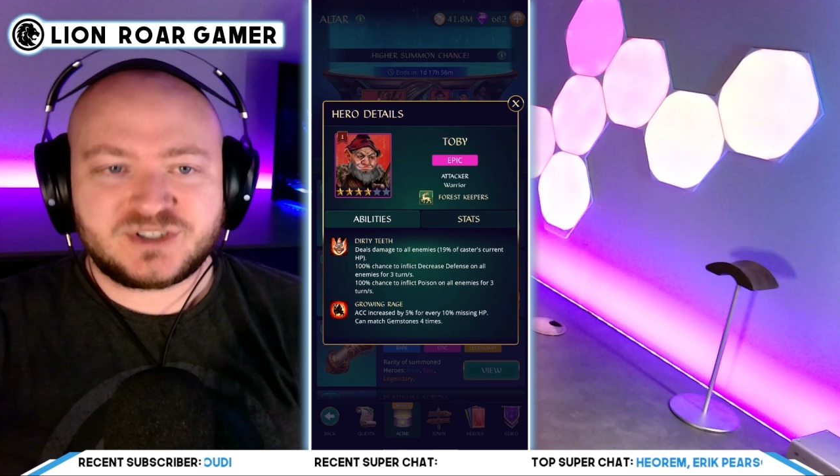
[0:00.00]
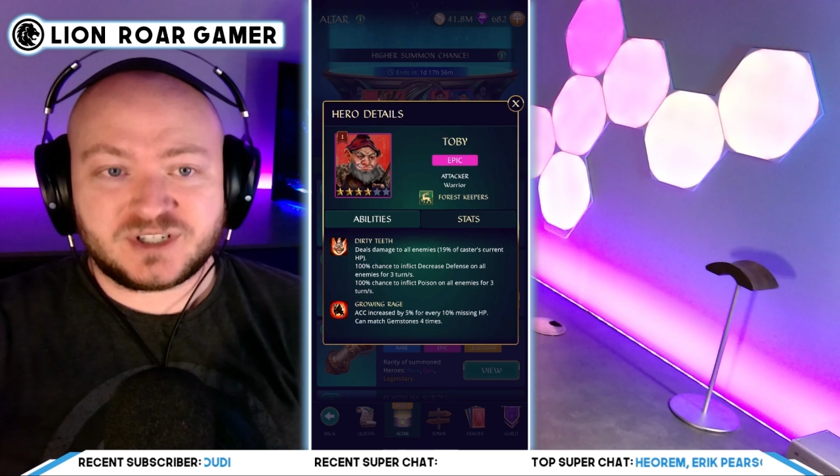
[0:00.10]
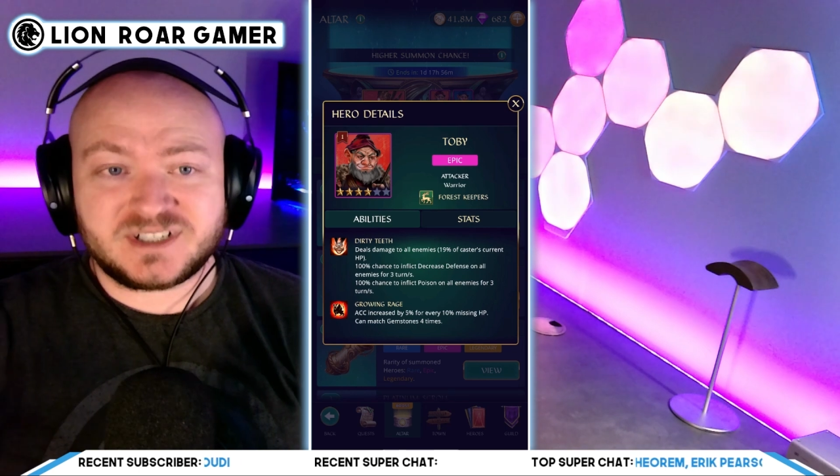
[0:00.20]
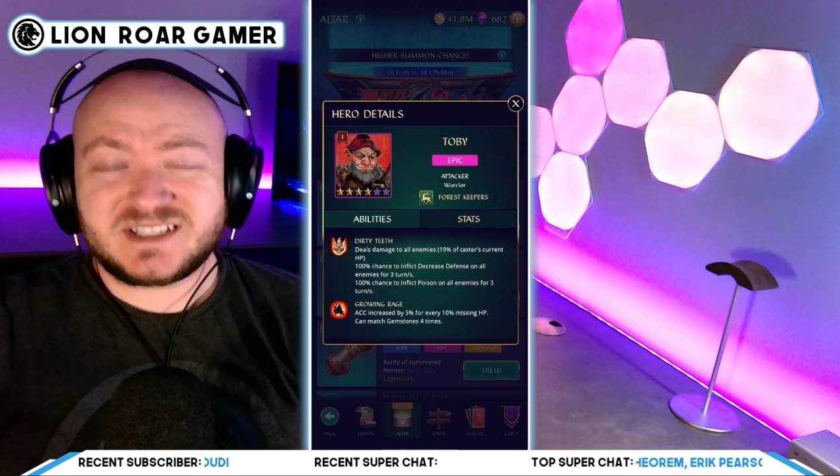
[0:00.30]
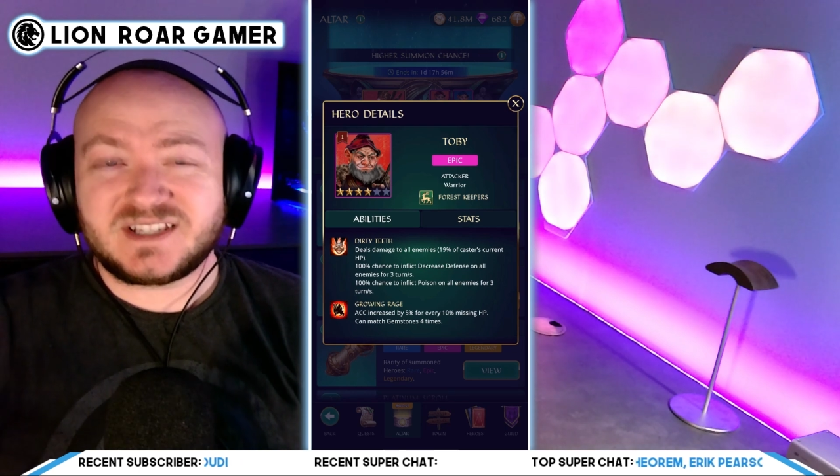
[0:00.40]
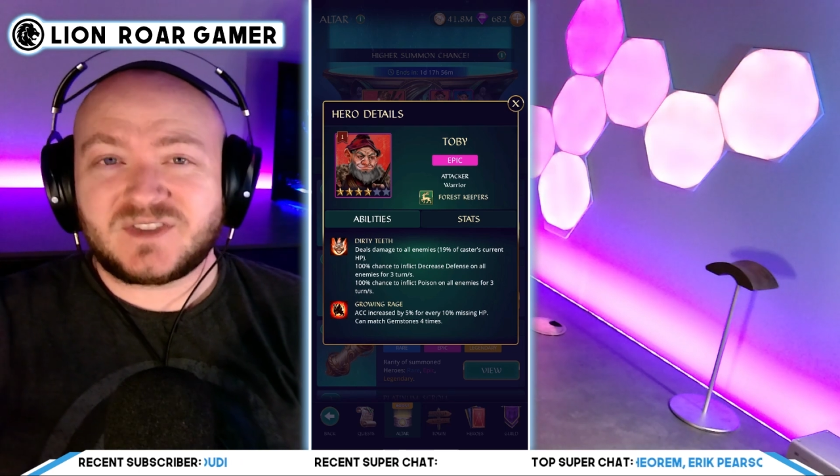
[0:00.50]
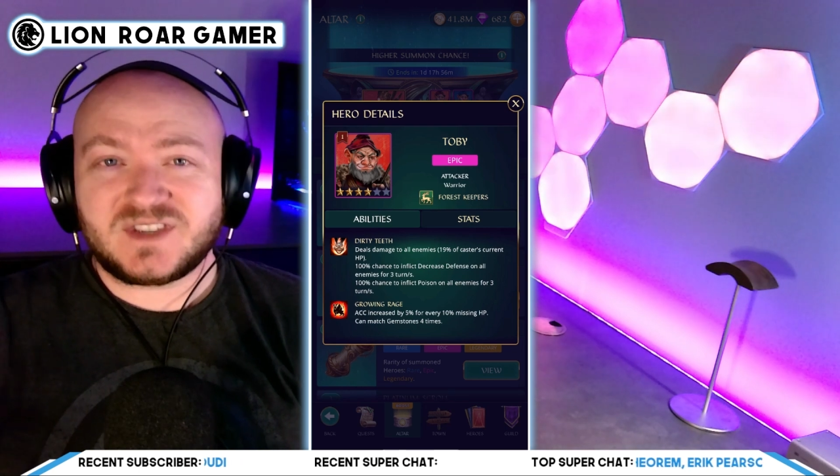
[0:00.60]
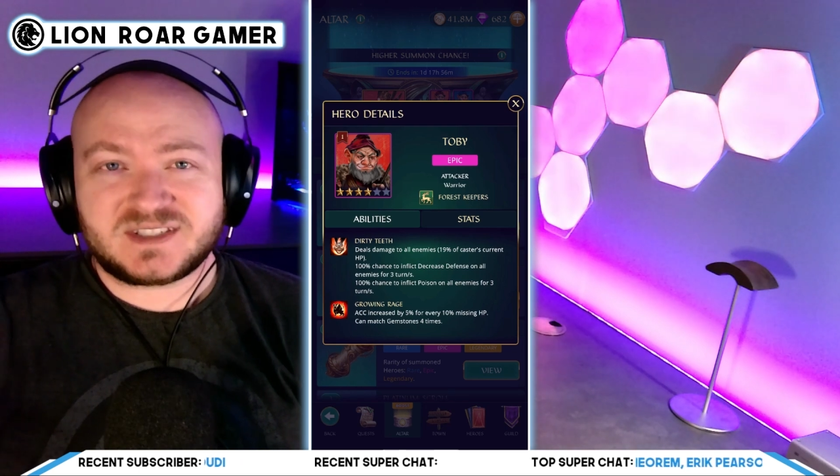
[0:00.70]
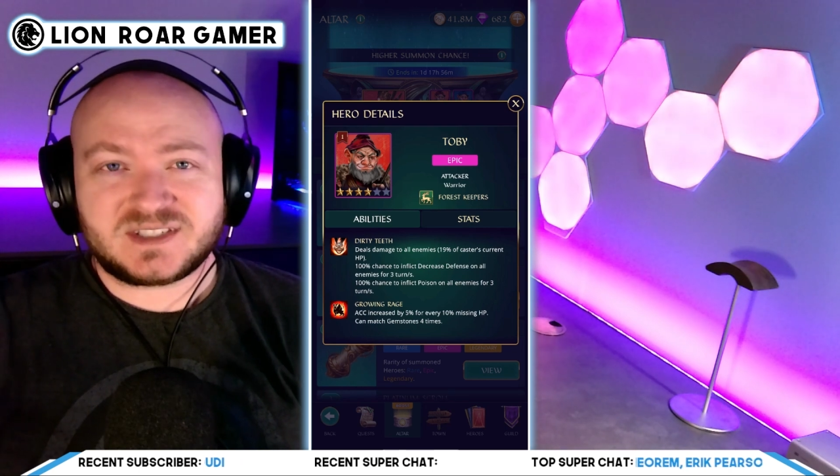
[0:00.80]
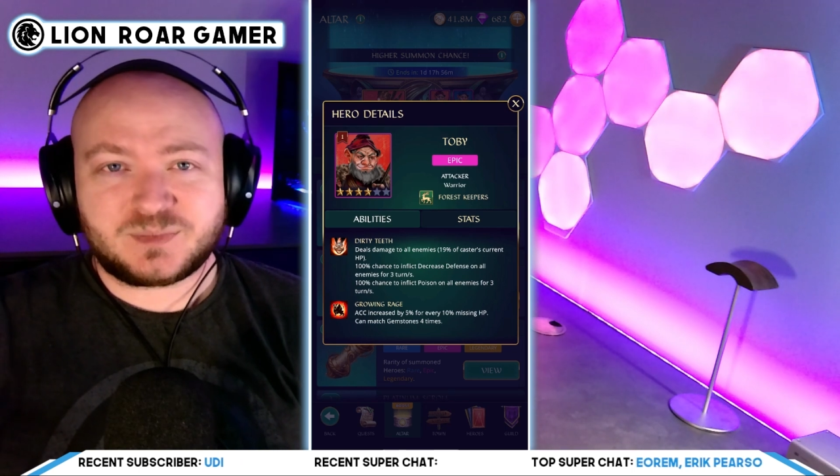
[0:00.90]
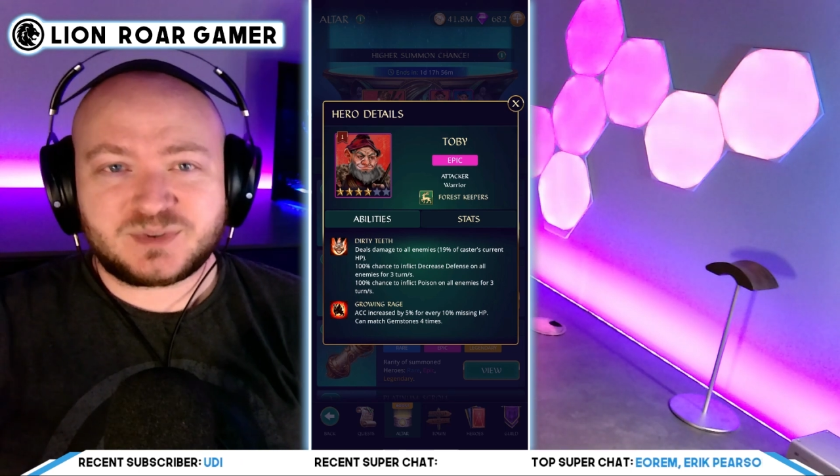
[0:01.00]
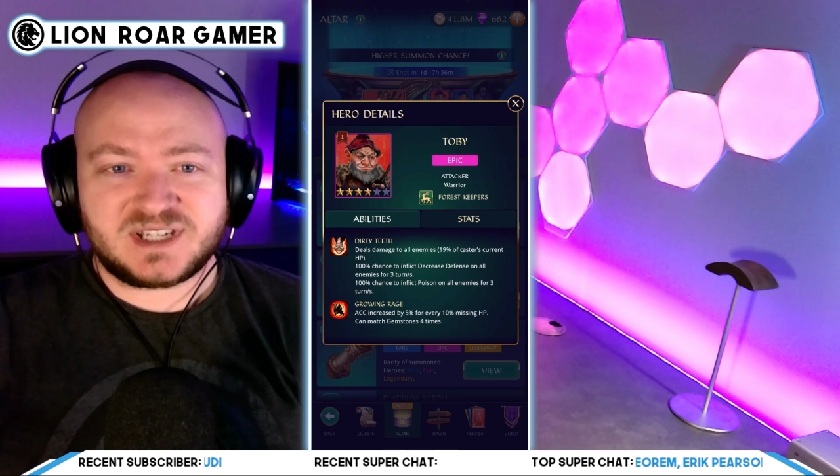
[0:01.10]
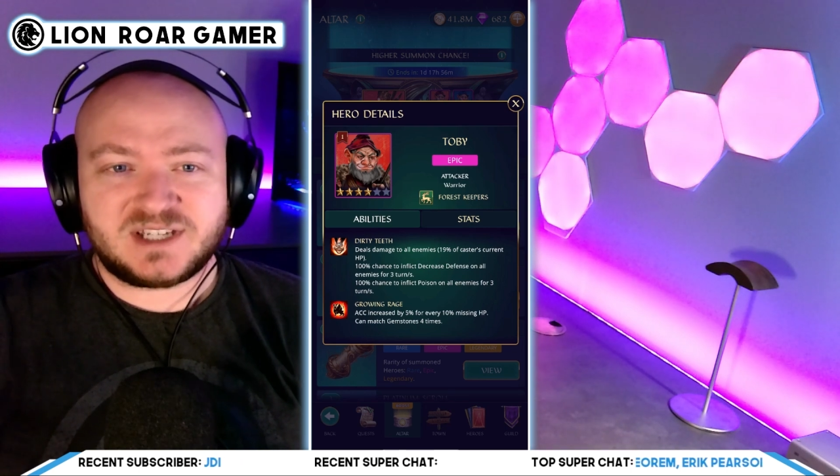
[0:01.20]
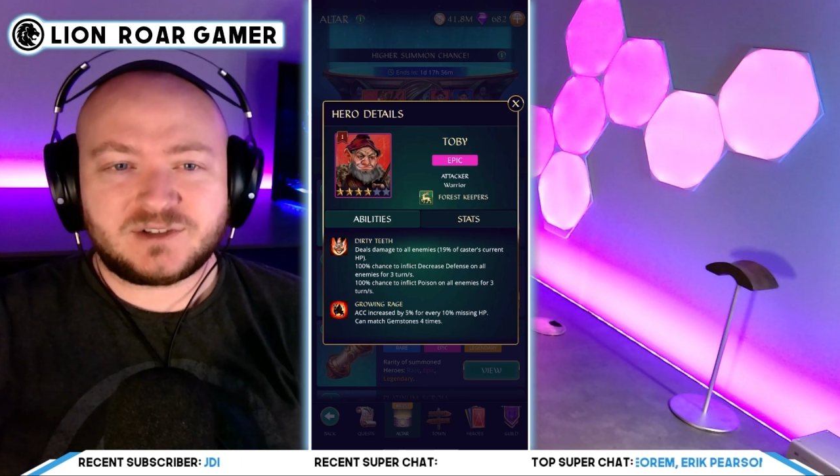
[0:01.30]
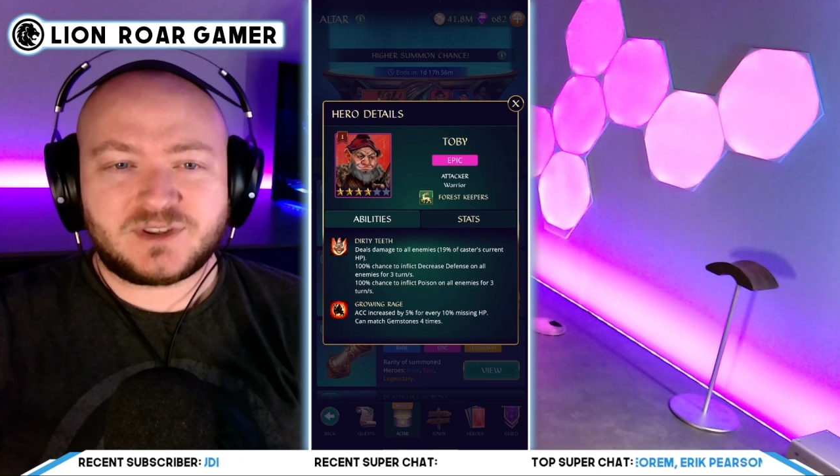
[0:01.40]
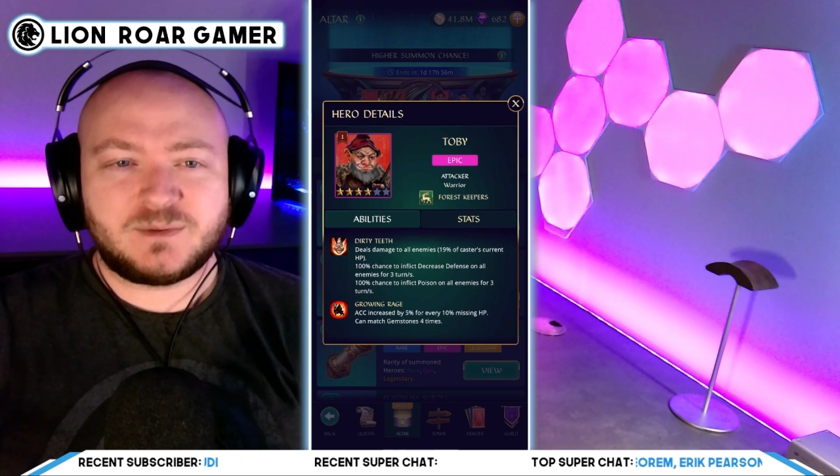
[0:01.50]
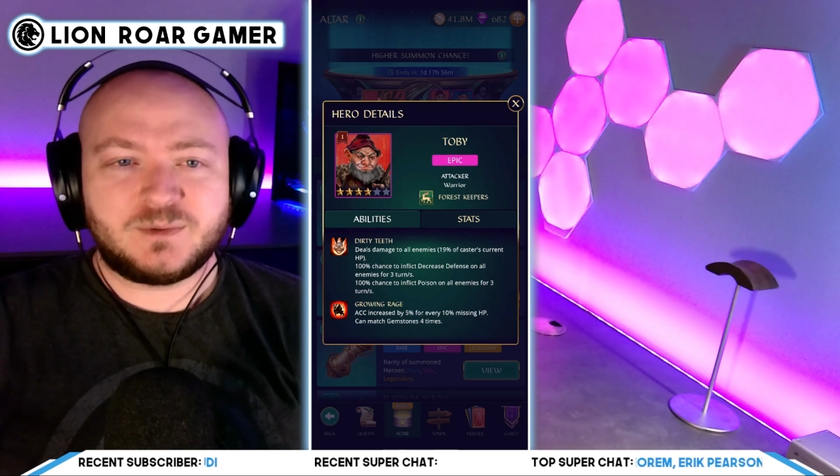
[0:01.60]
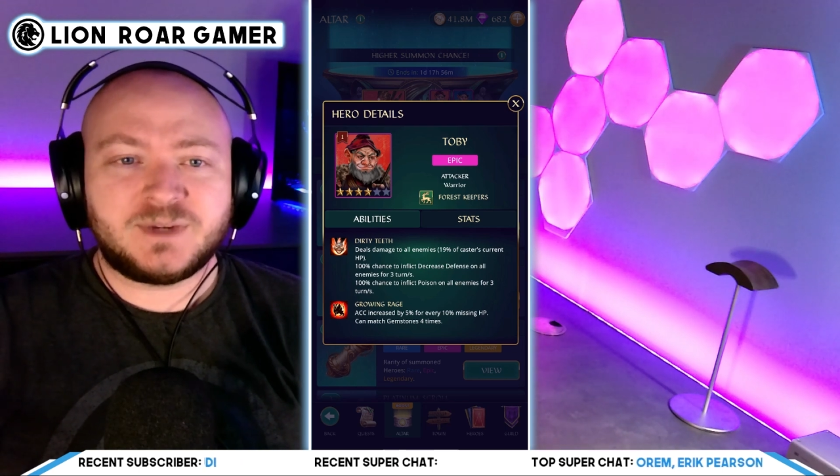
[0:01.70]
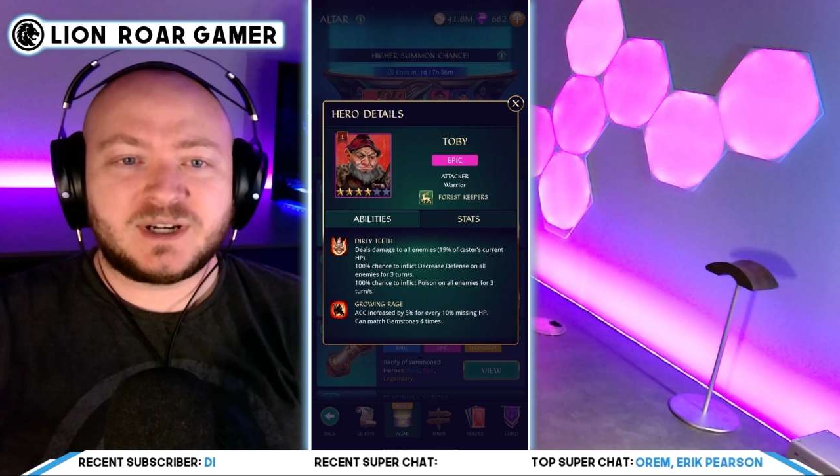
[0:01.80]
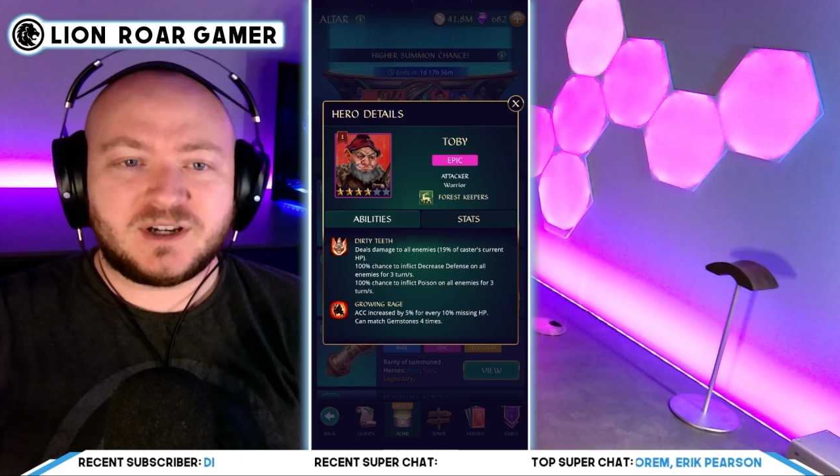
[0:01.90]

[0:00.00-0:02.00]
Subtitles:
And you're going to see this is a particular theme among